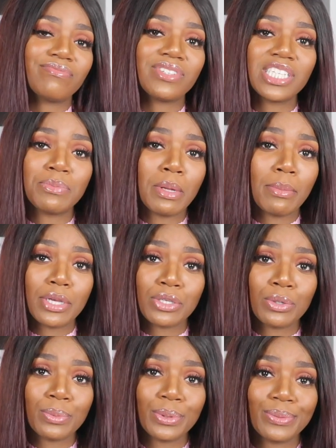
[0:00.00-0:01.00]
just be
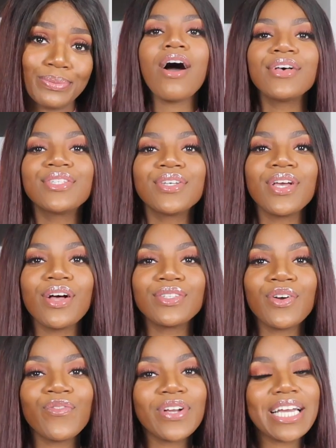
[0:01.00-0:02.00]
miserable? Also, y'all,
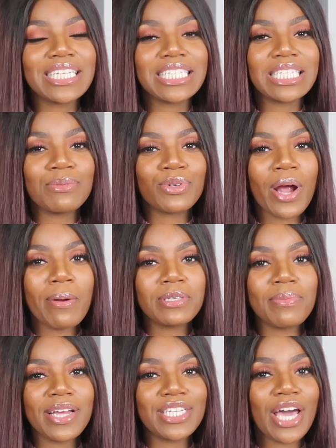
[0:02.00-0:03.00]
don't forget to subscribe
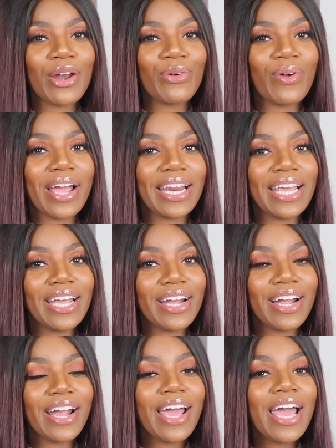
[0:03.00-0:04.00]
to my channel right
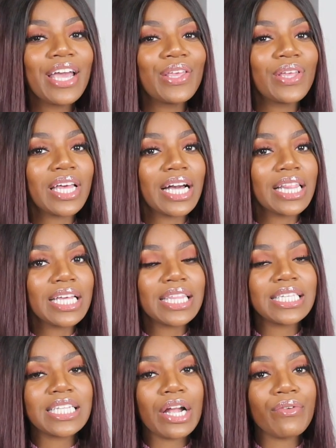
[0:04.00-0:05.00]
here. You can click
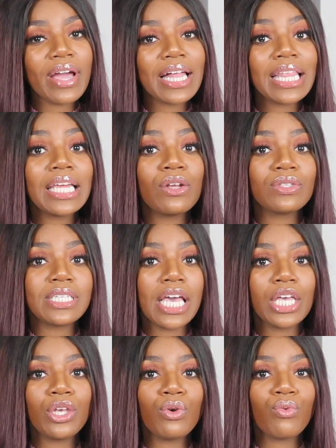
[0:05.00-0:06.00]
this directly and it'll
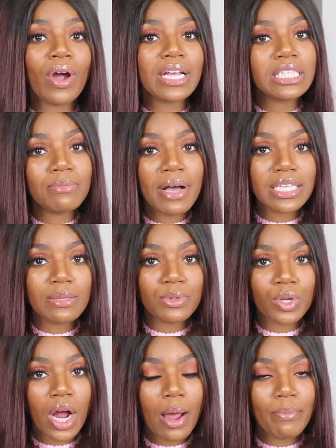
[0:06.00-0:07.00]
take you right to my
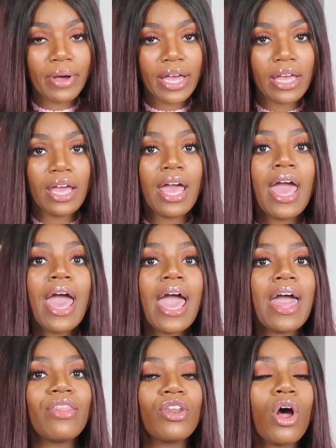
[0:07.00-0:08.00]
subscribe button.
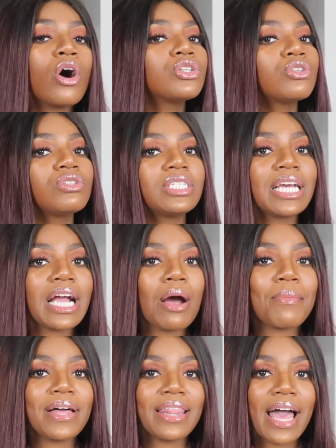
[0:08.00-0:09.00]
And then also check
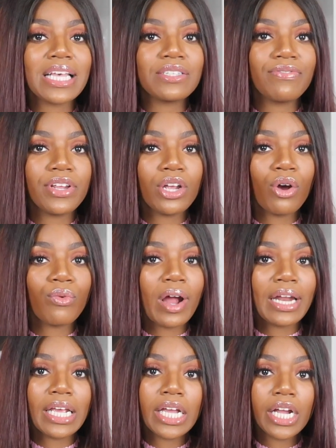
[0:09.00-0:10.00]
out my last video
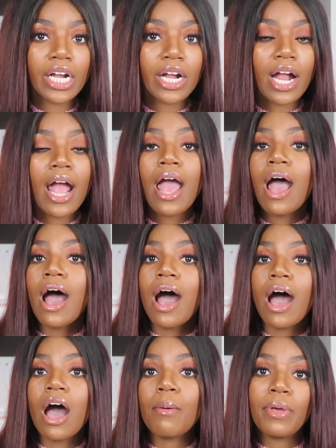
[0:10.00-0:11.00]
right here
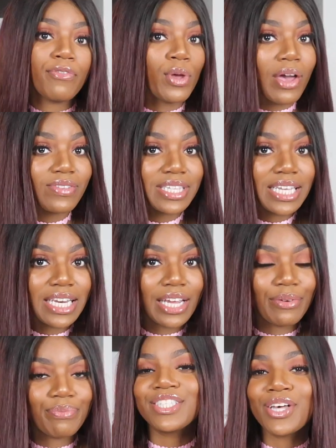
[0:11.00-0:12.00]
if you haven't seen
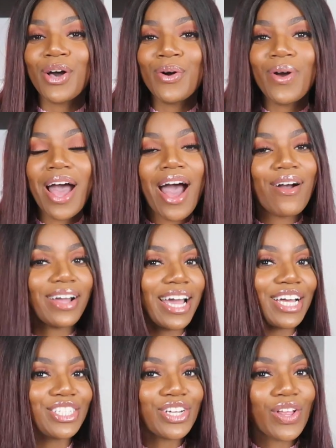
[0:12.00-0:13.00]
it. So I'll
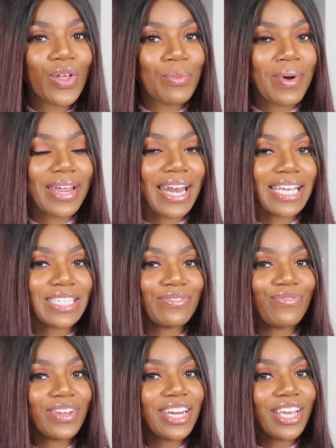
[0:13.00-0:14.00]
catch y'all on my next
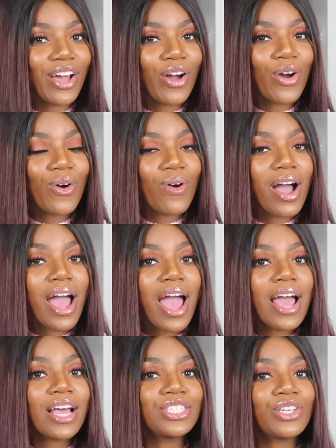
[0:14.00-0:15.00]
video.
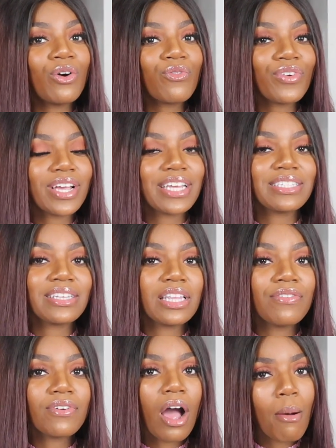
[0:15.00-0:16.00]
Don't forget to
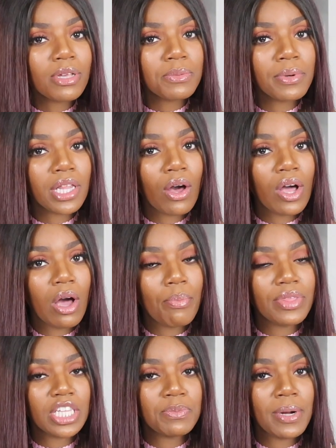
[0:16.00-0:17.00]
leave comments below
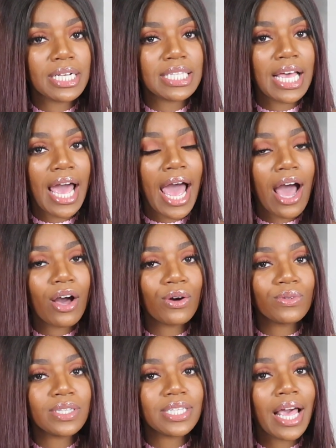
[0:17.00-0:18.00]
helping this person
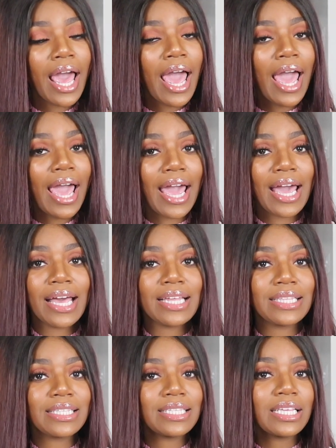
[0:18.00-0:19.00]
out.
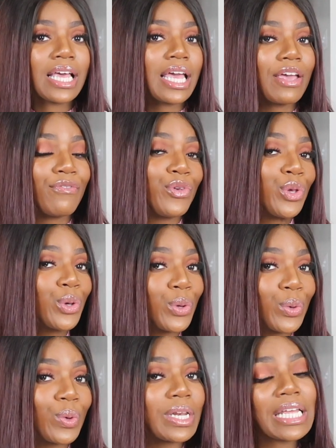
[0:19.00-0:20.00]
And if
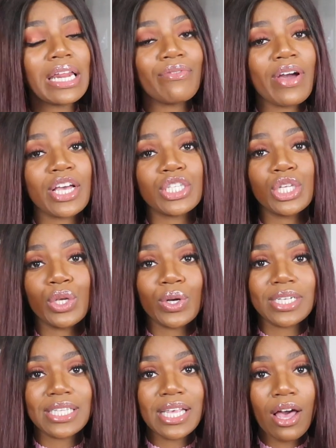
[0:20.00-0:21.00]
you need advice
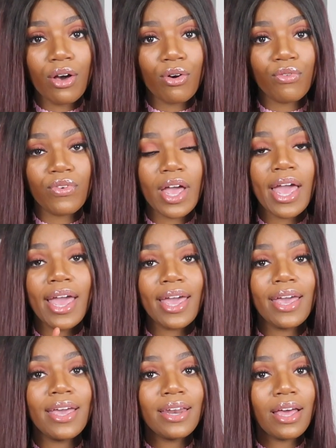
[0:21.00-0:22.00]
yourself,
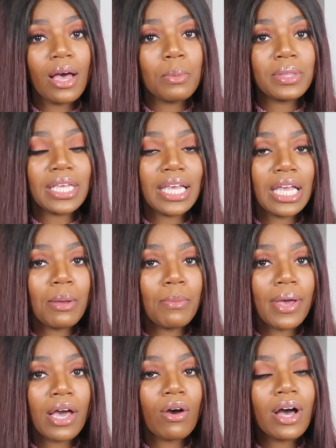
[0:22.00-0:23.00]
hit up the
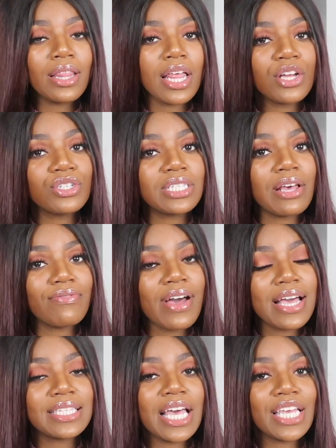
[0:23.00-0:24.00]
email
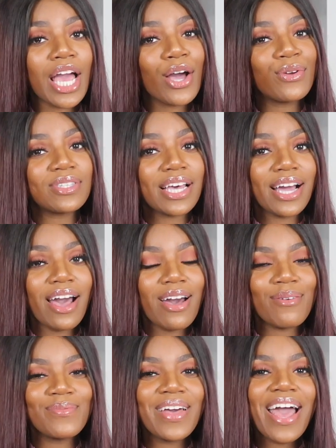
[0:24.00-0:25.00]

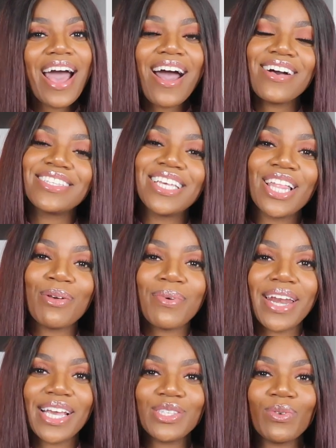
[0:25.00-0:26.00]
alondradvice@yahoo.com. I'll see y'all on my
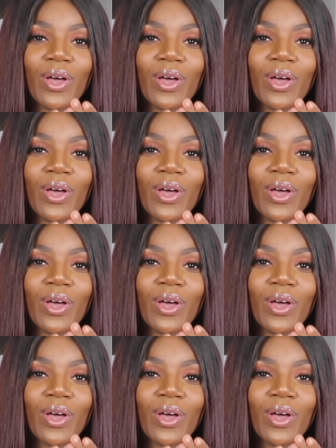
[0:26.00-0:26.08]
next